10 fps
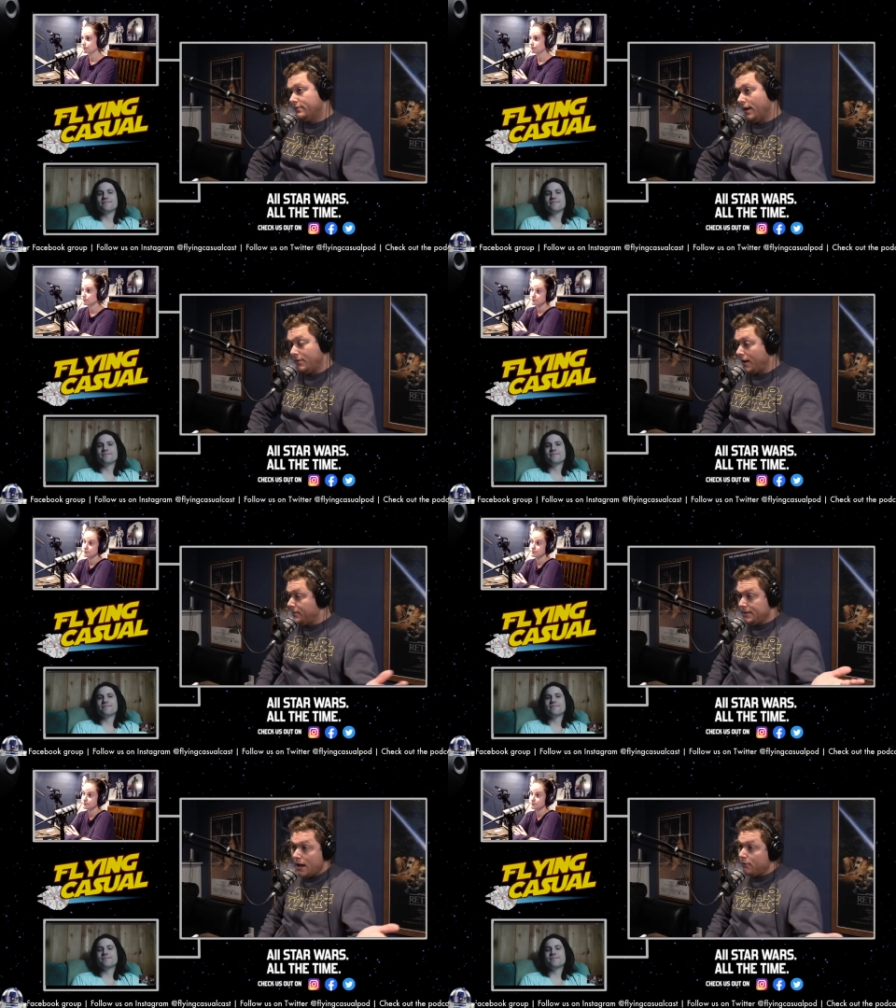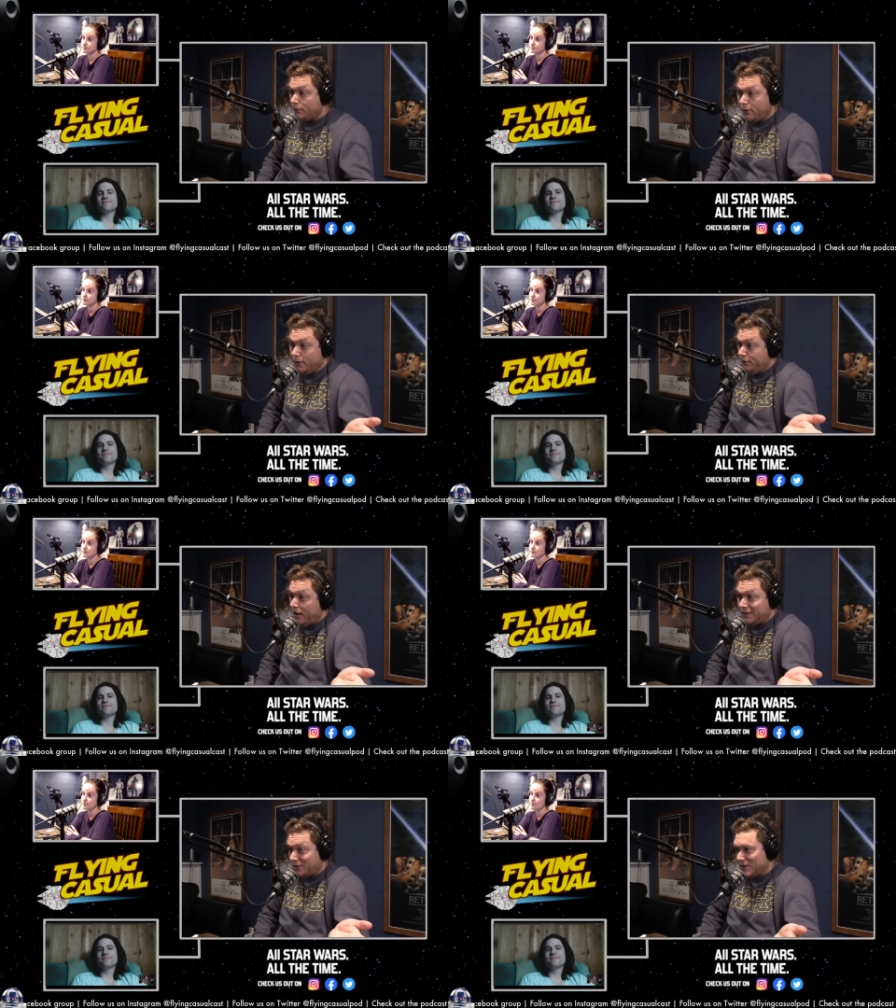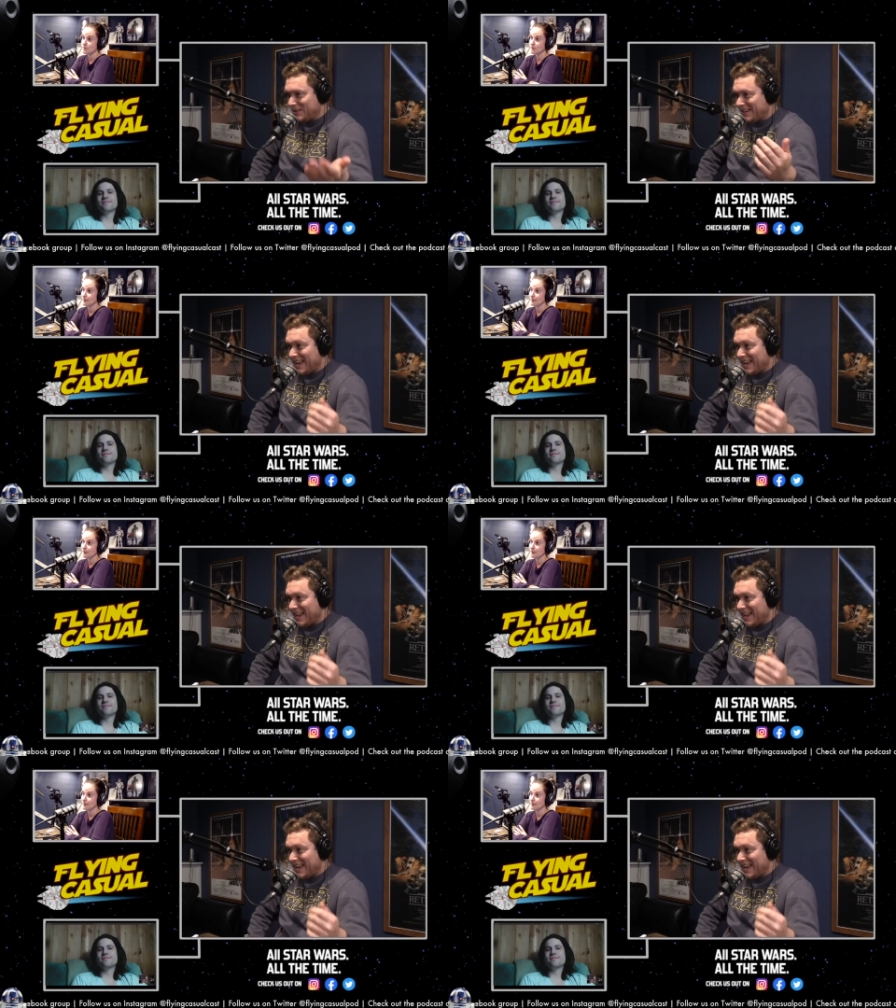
I mean, I'd be down for it if that's what's going to